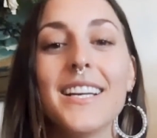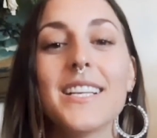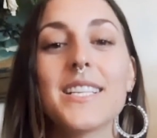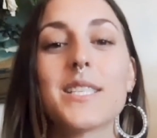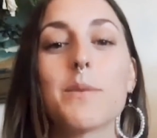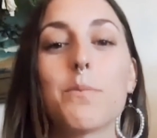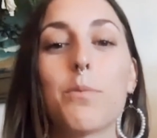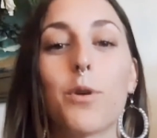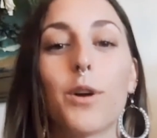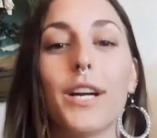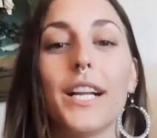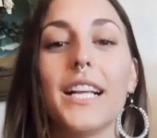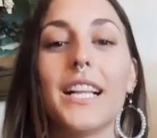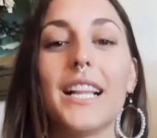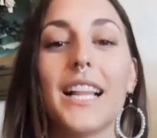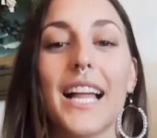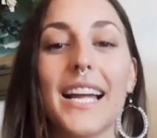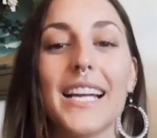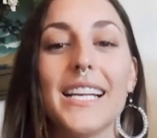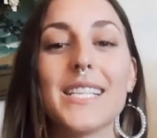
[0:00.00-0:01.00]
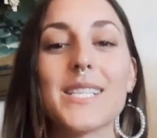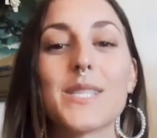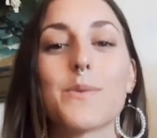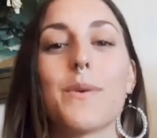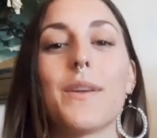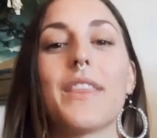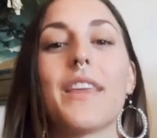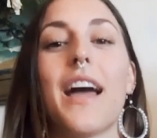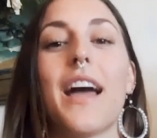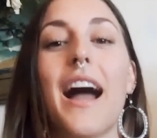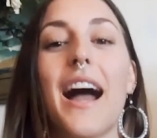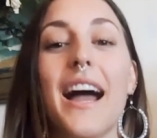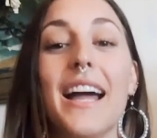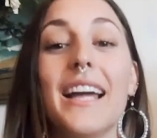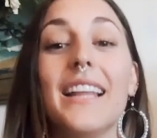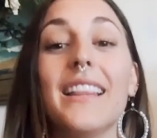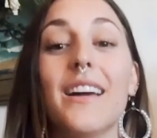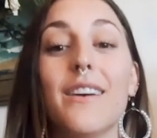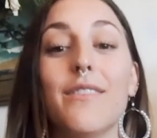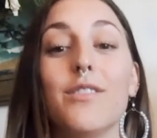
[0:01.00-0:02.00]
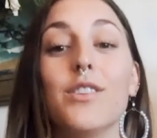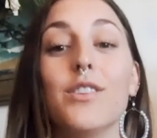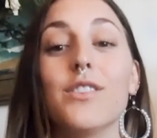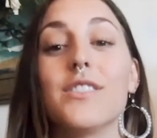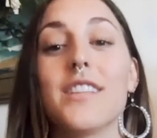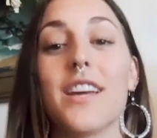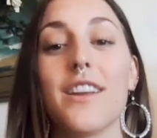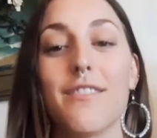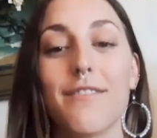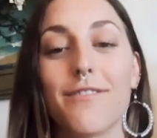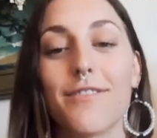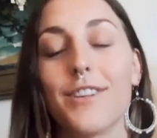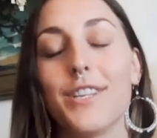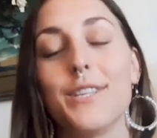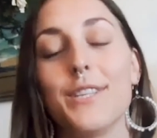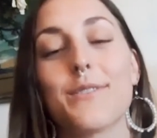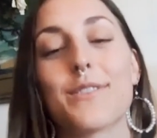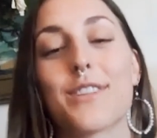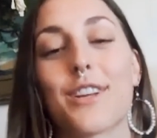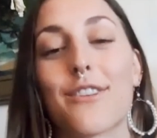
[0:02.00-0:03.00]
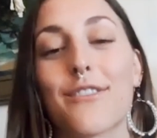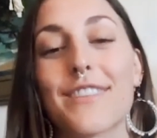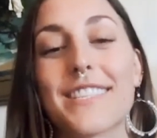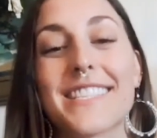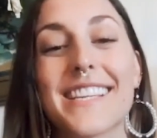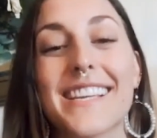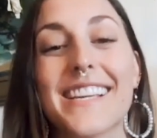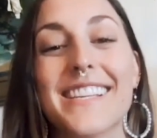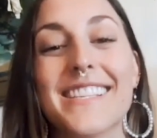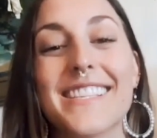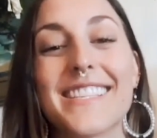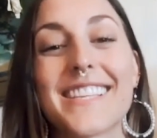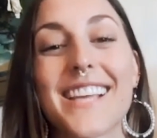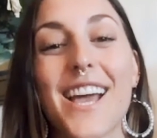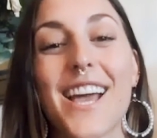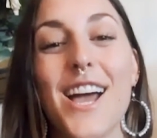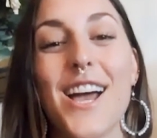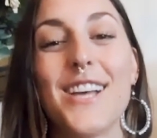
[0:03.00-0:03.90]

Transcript: supporting clients with high-level done-for-you services.